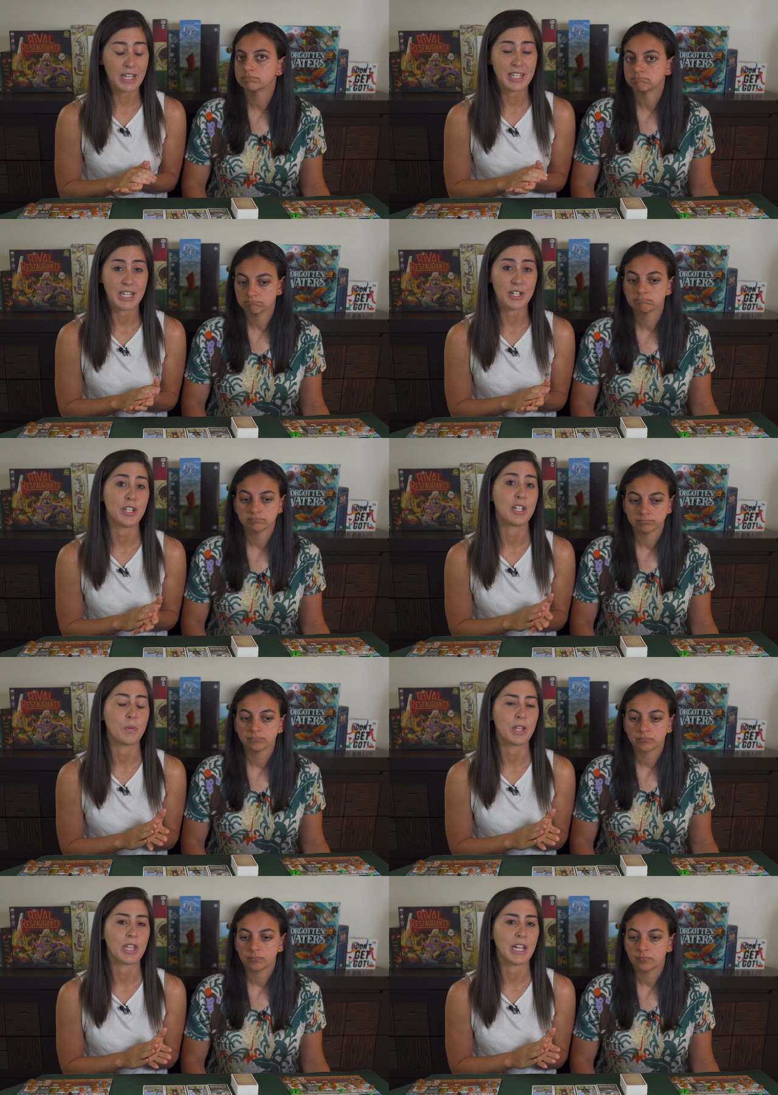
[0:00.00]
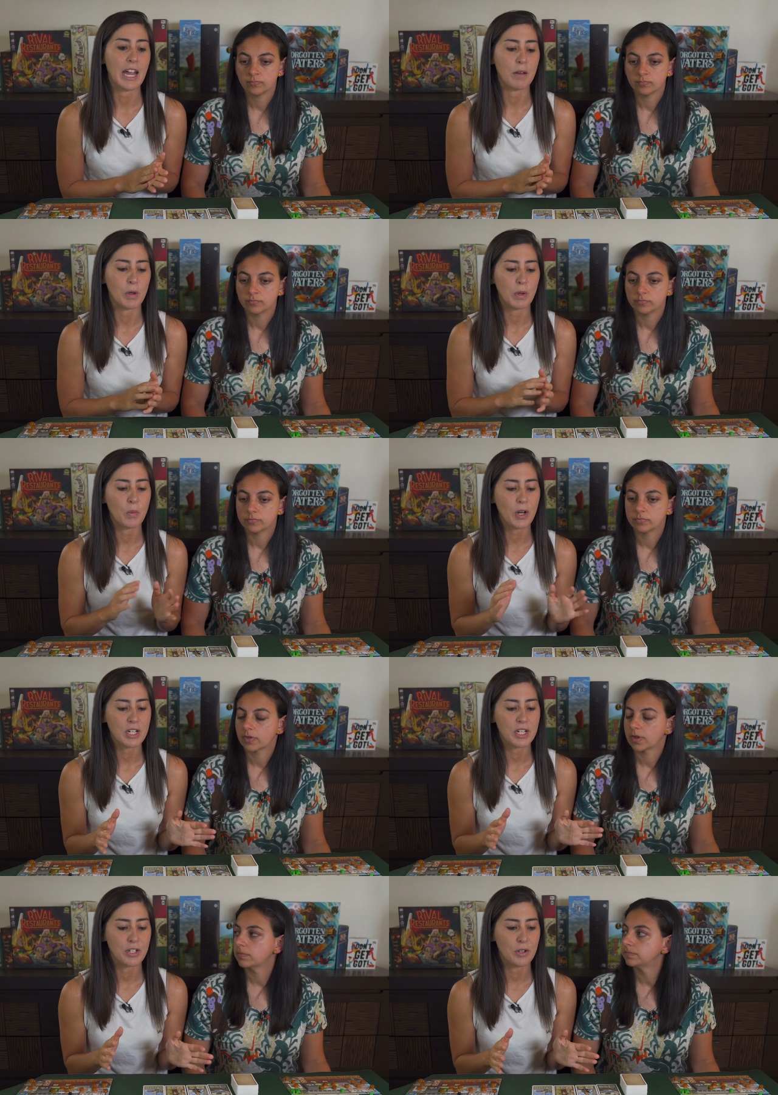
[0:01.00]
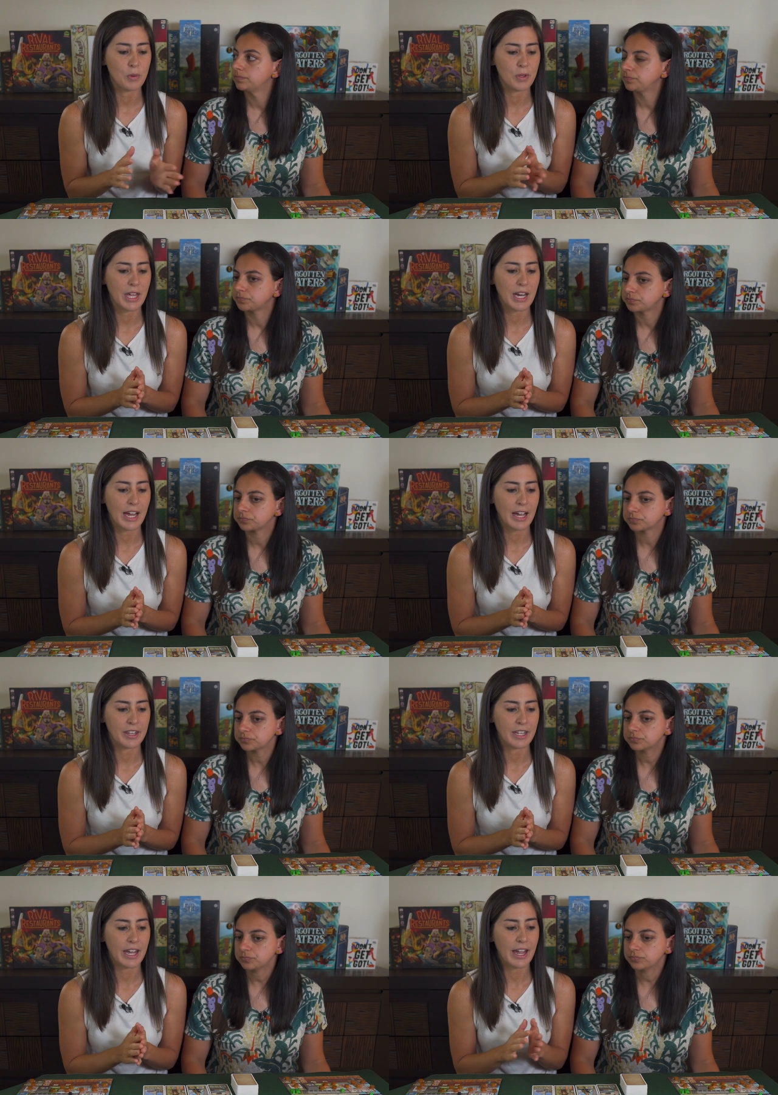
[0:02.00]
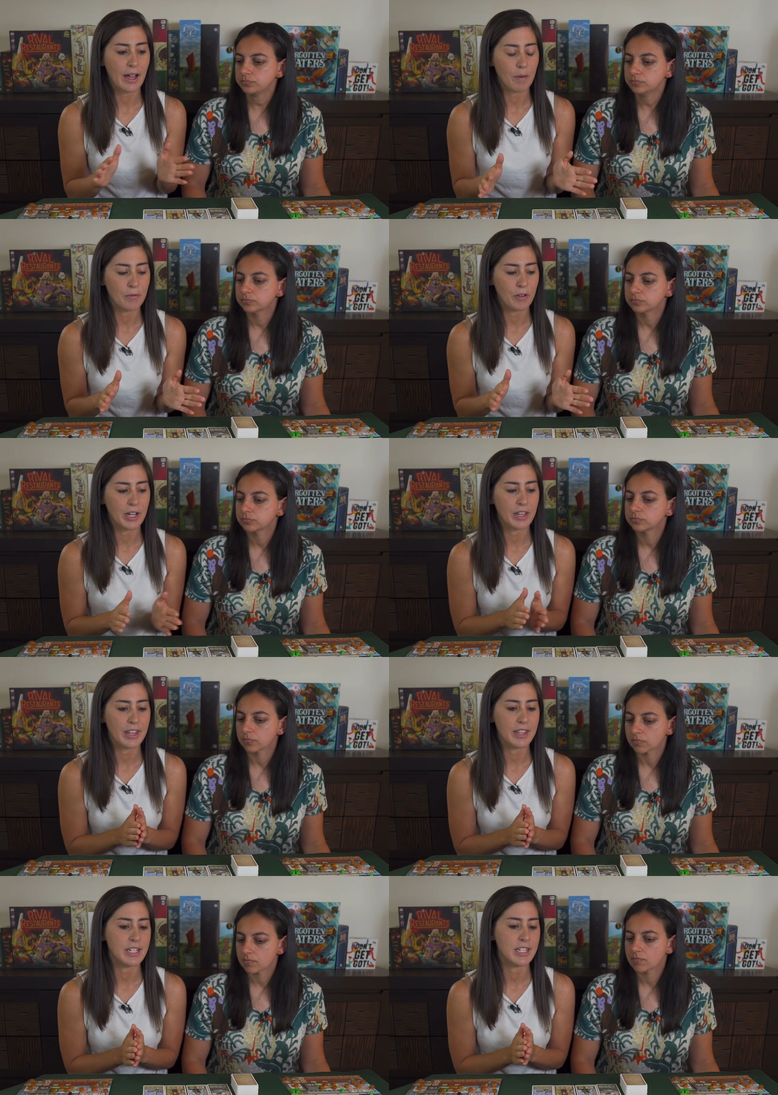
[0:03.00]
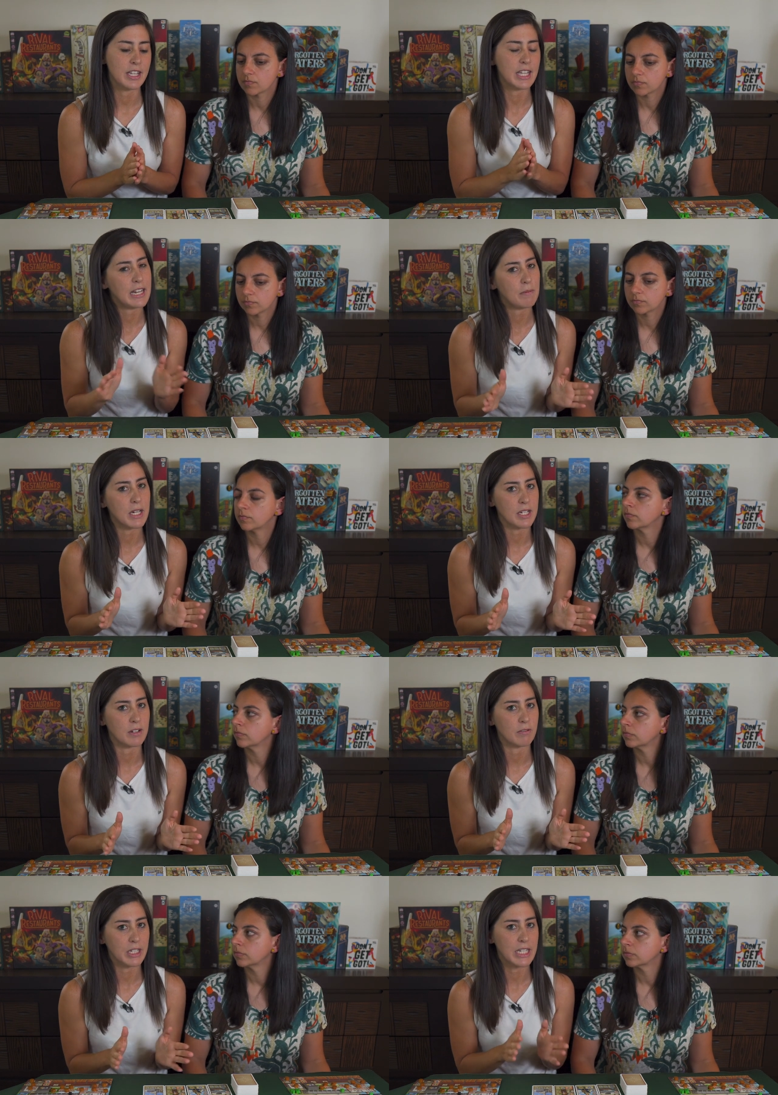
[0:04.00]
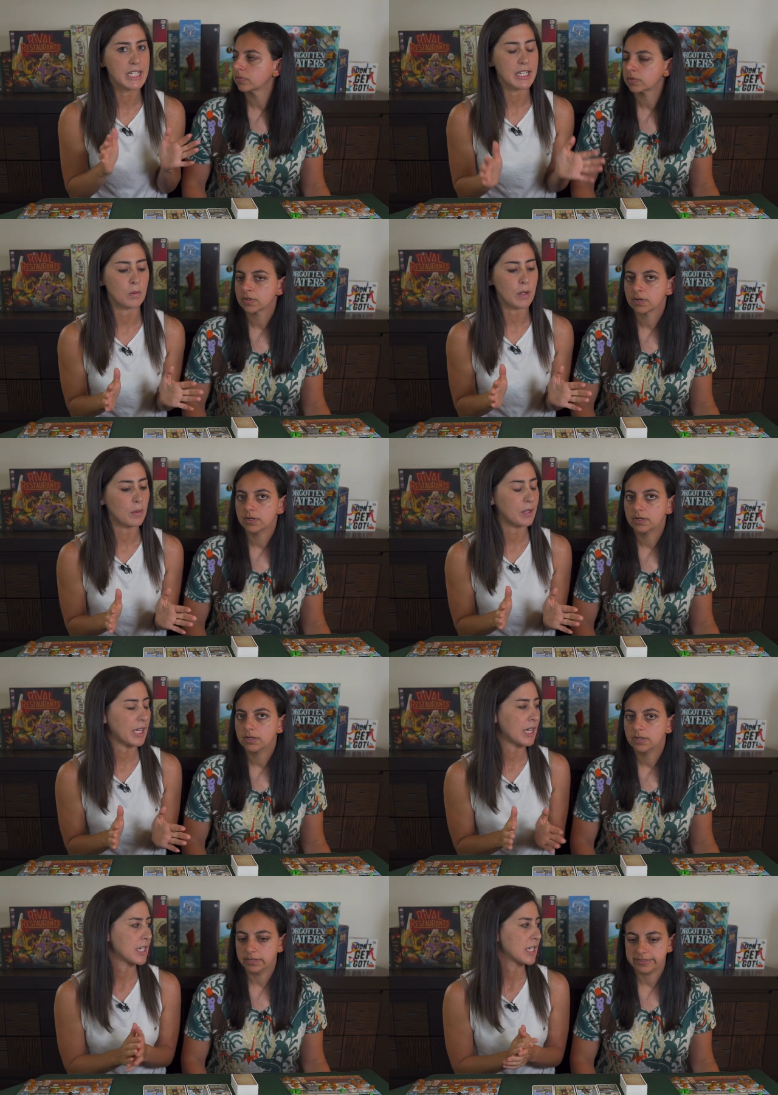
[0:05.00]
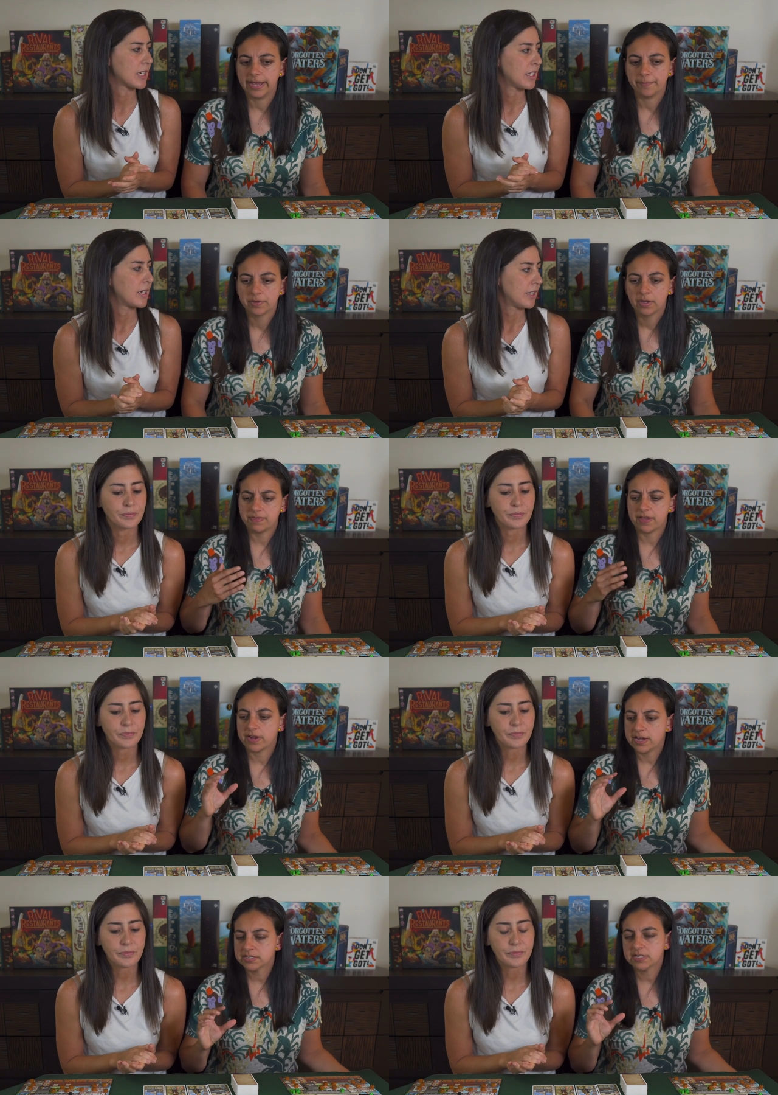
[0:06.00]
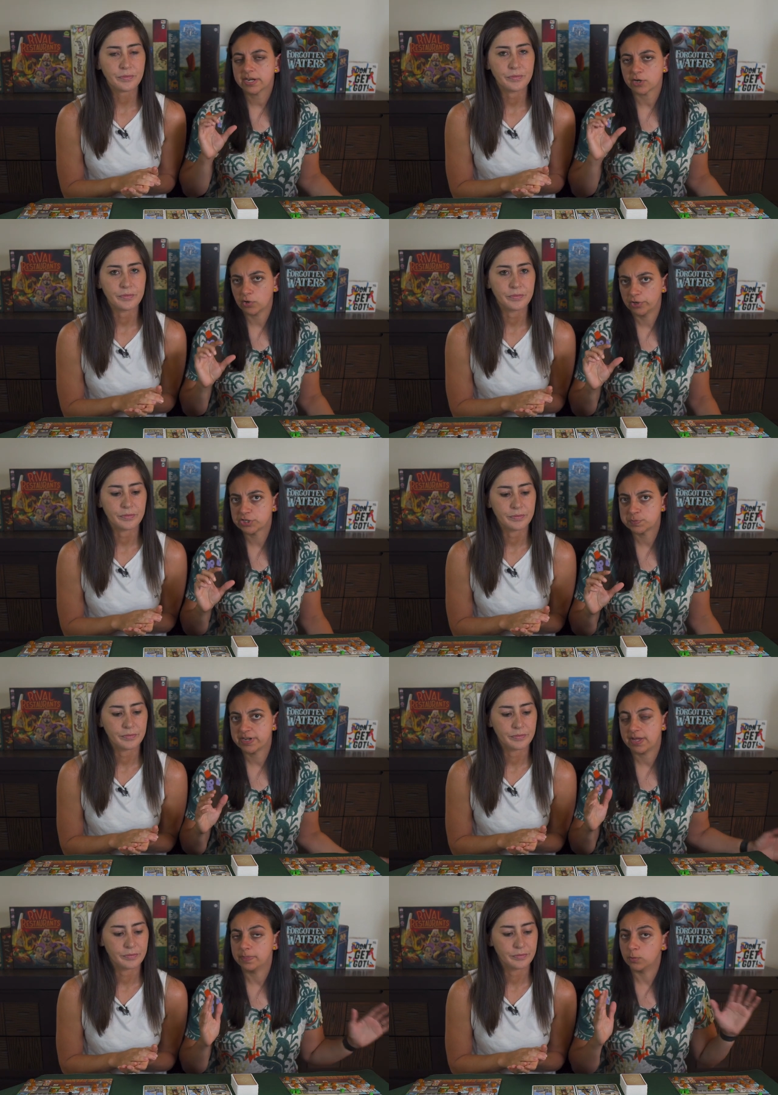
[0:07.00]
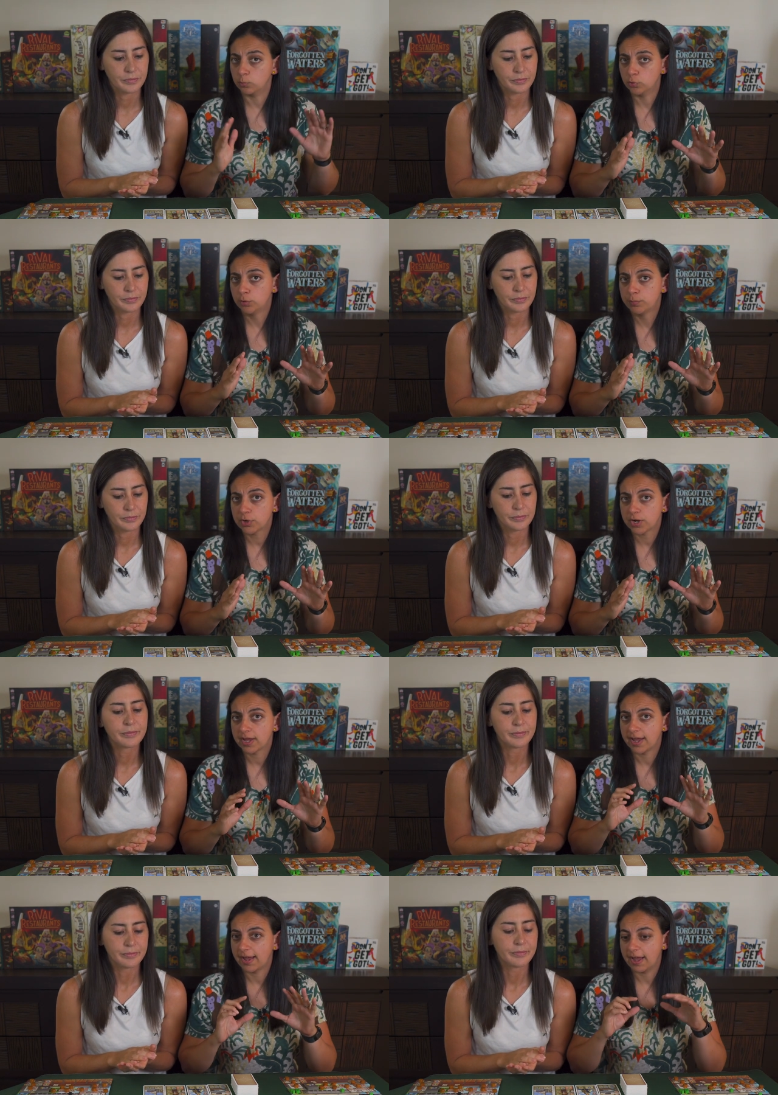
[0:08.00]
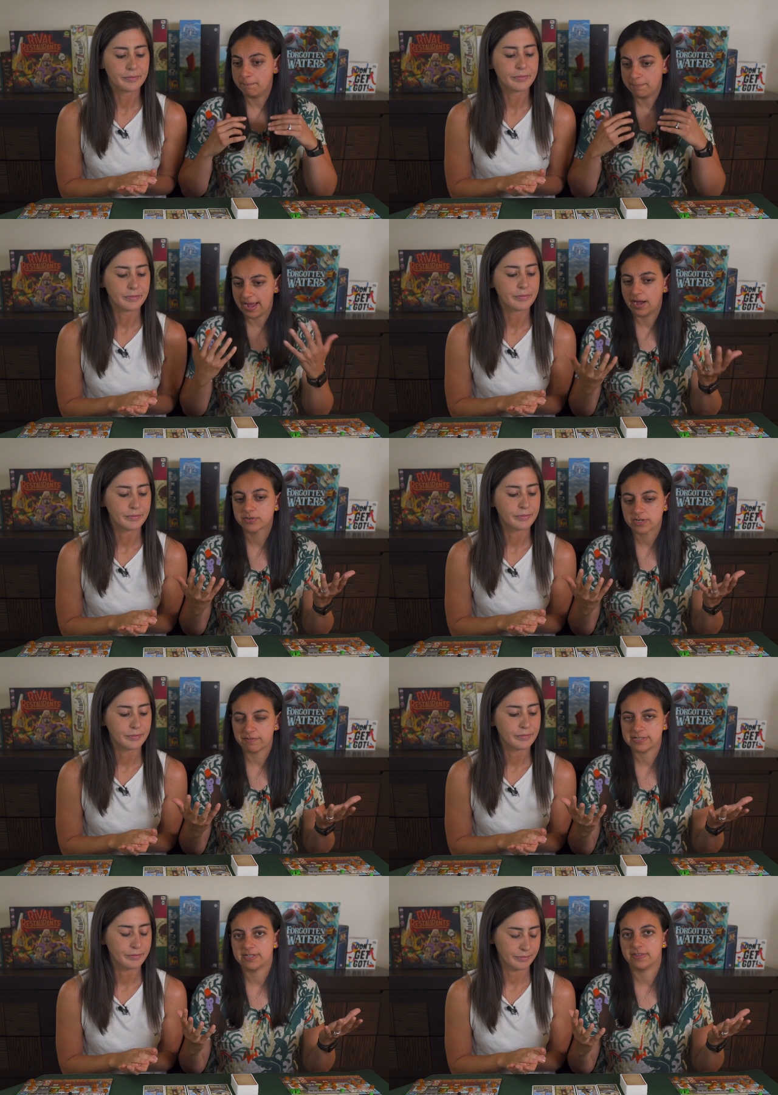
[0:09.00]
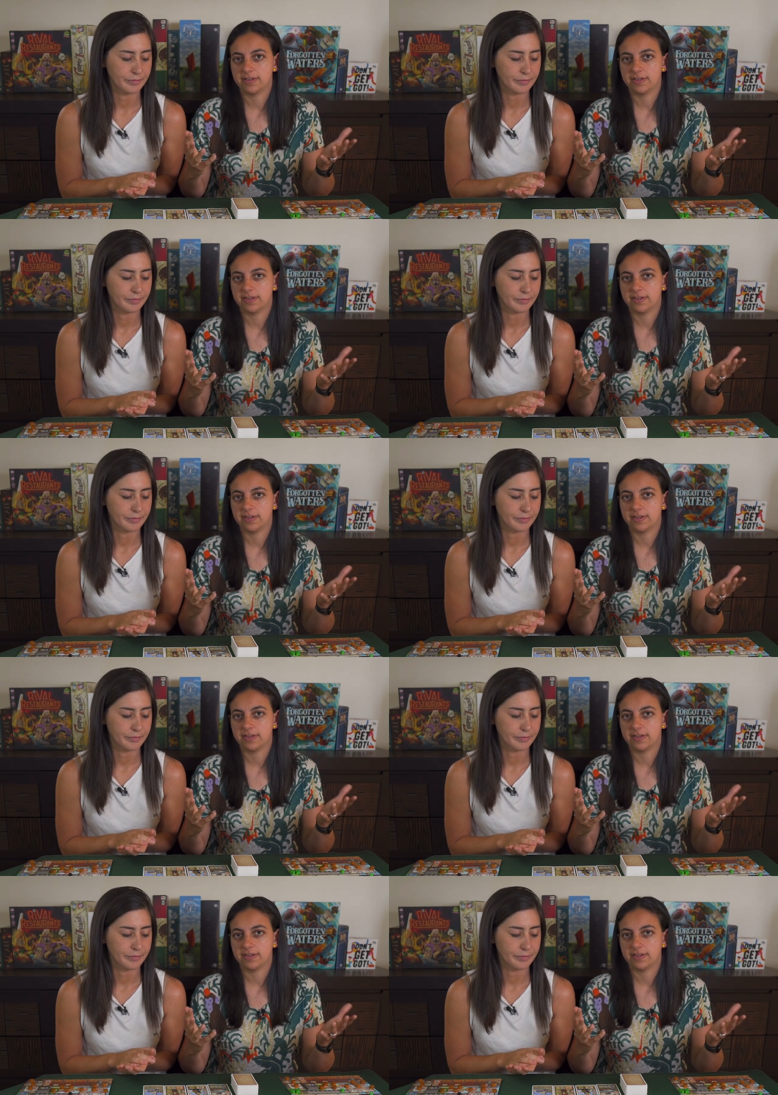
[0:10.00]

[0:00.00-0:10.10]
Speaker 1: these issues with the game. But we wanted to put that out there upfront that this theme doesn't really sit well with us.
Speaker 2: Yeah, there is an acknowledgement in the rulebook uh, about obviously